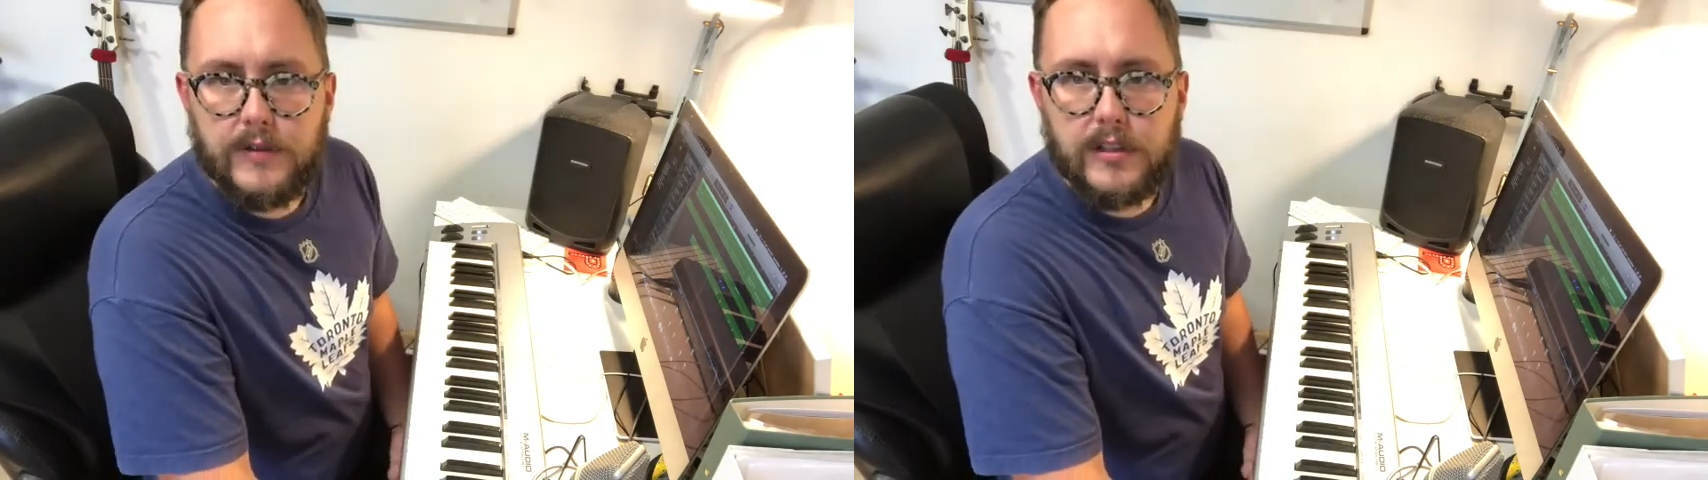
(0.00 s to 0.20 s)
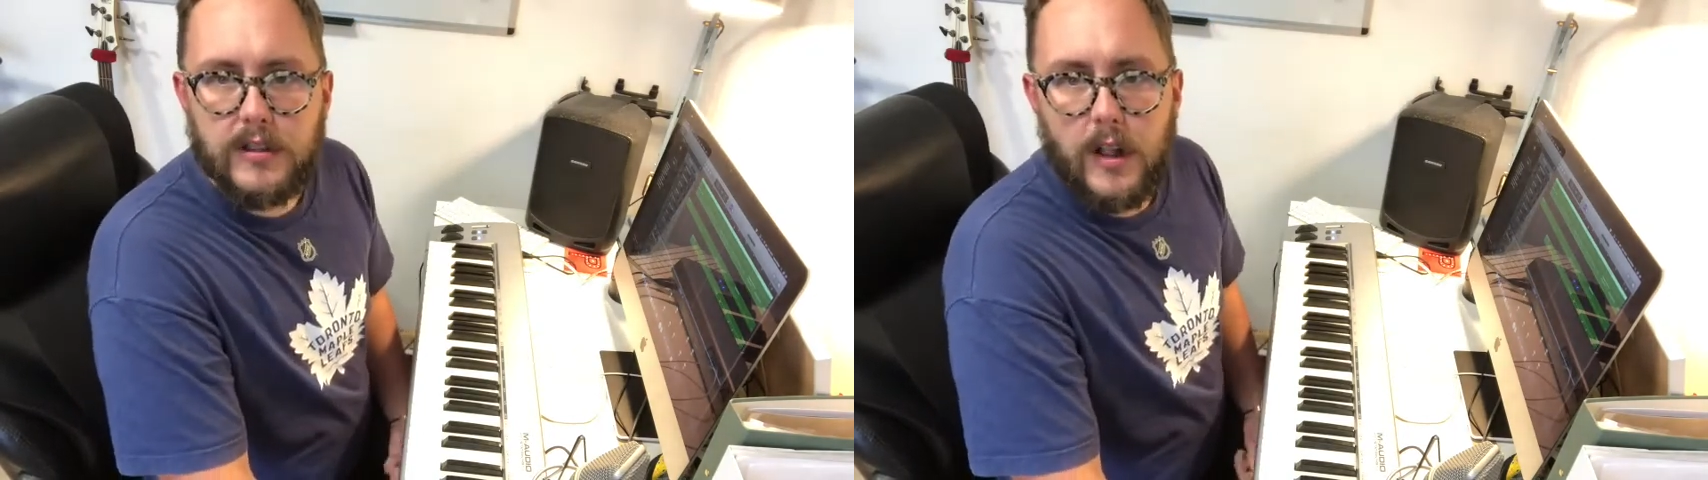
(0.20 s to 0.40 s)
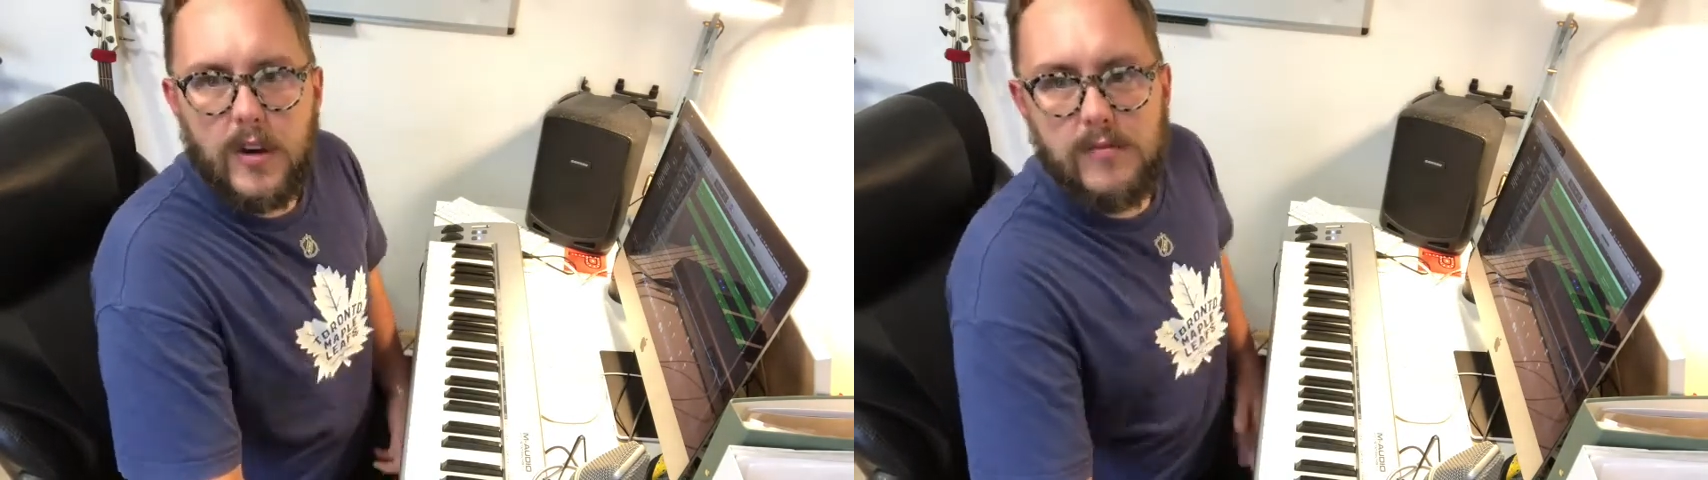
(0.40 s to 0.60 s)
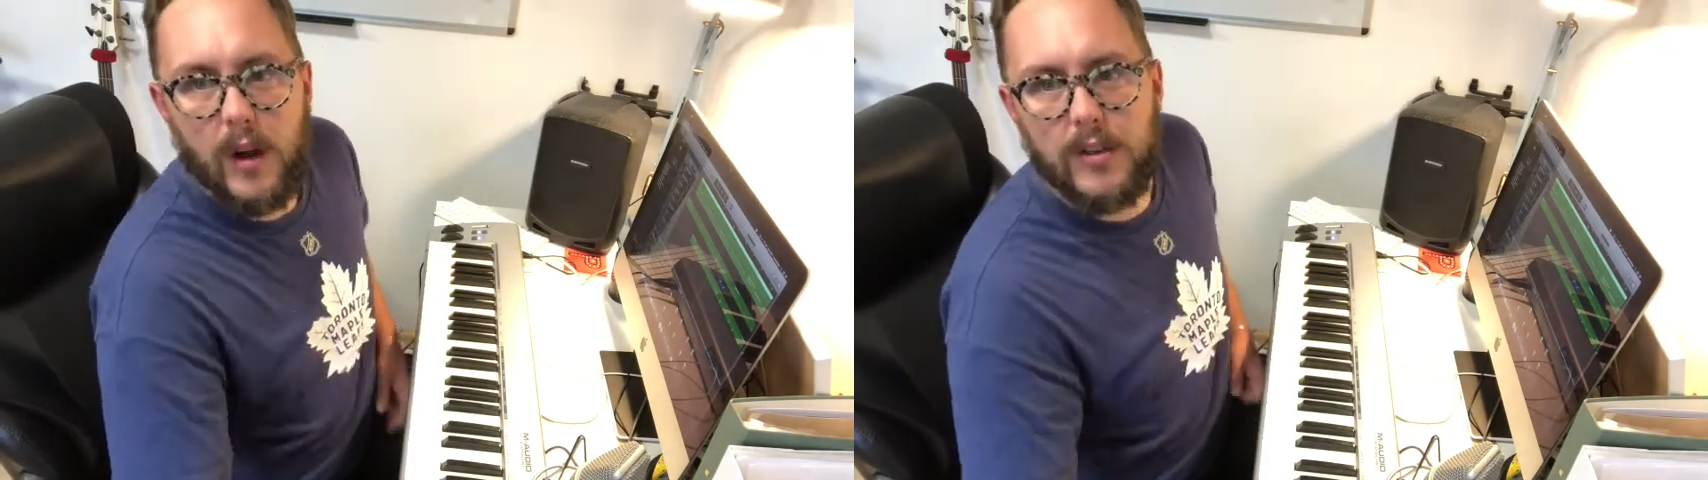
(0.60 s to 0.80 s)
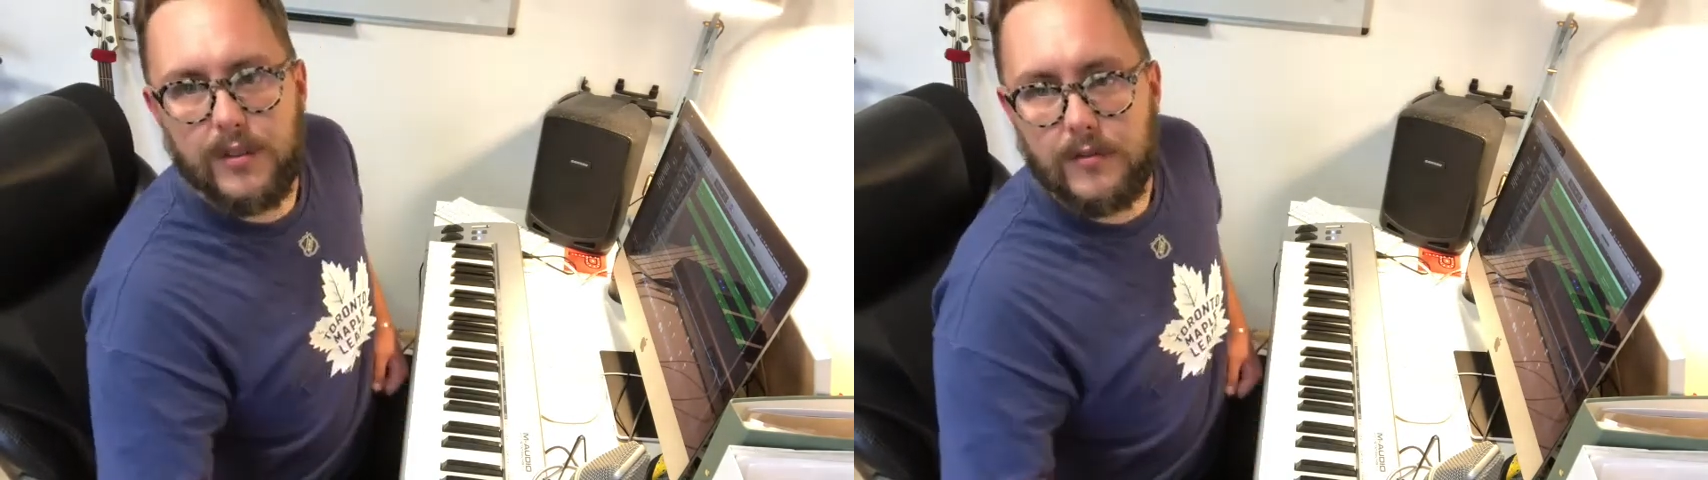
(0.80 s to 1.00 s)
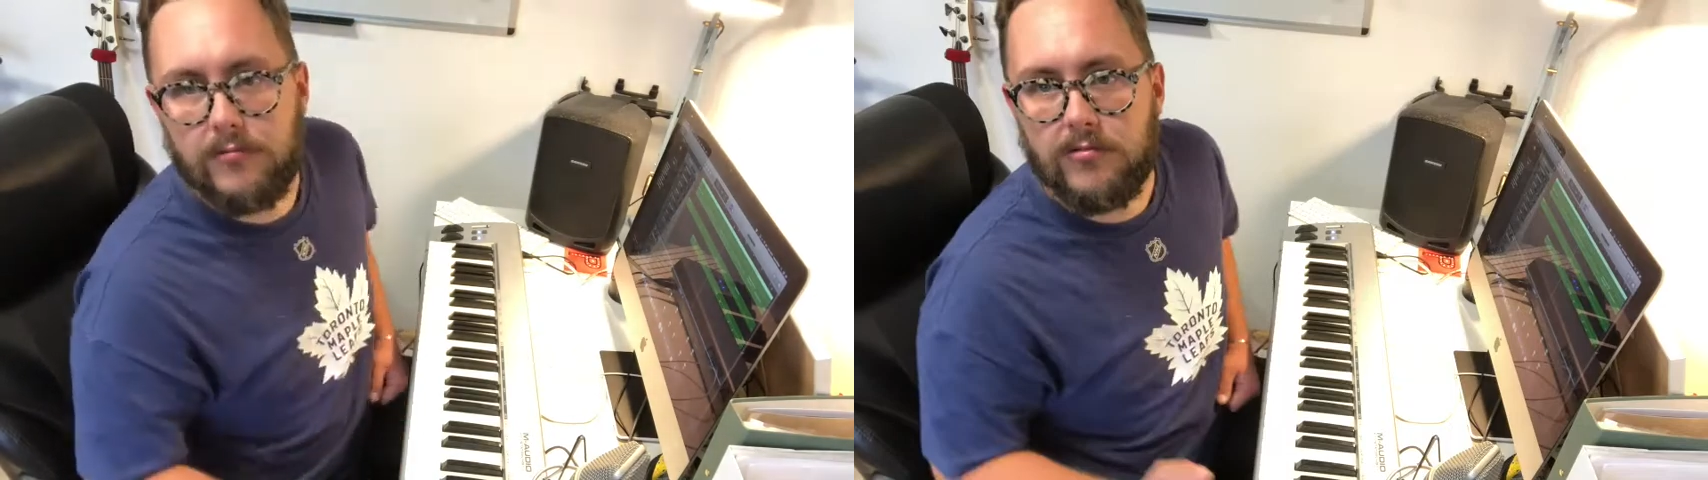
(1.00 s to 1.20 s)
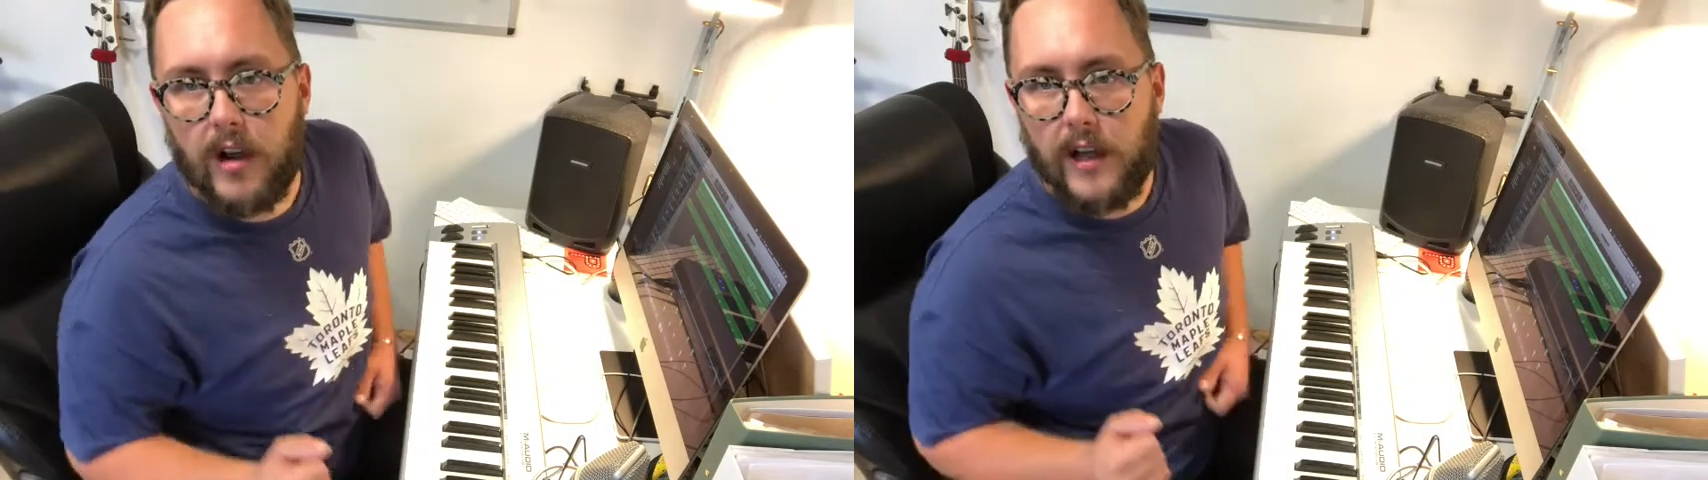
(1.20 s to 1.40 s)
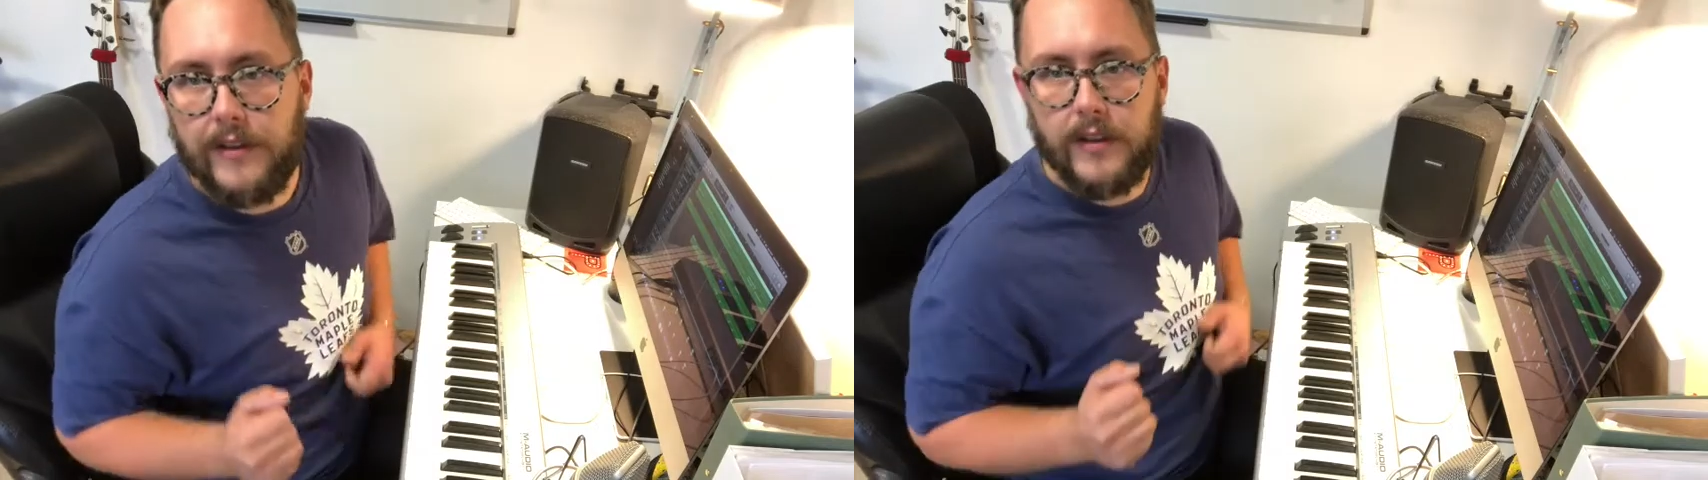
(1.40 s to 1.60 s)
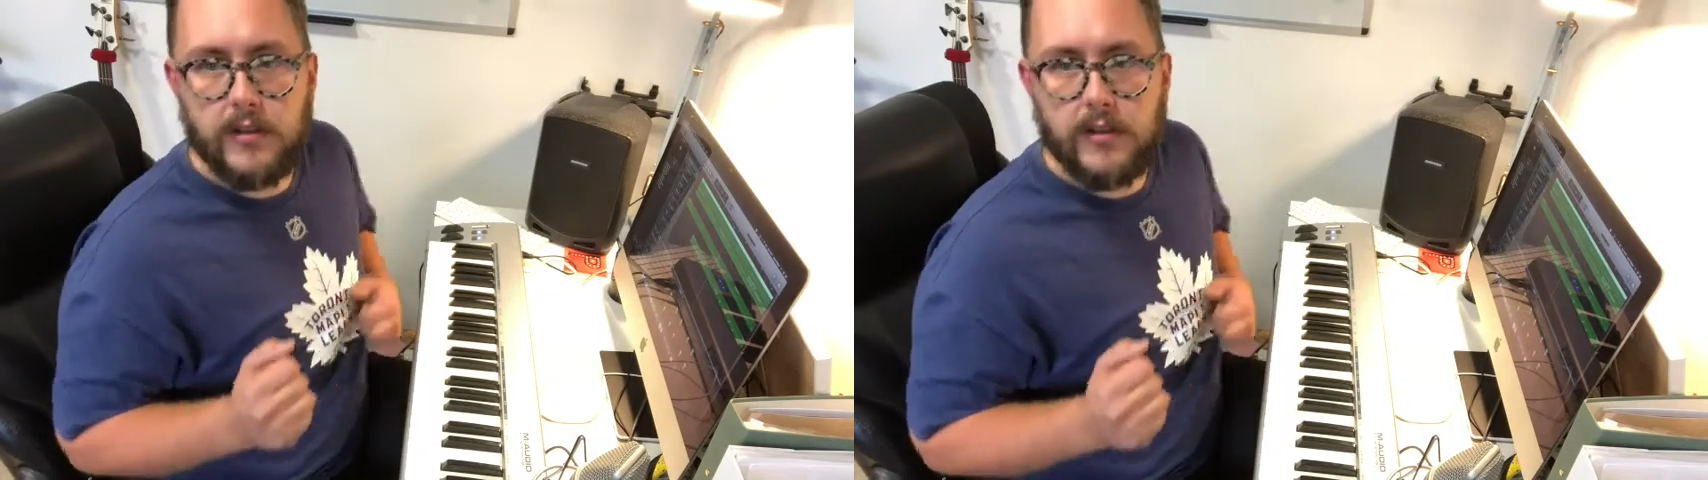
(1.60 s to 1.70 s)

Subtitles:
slow motion run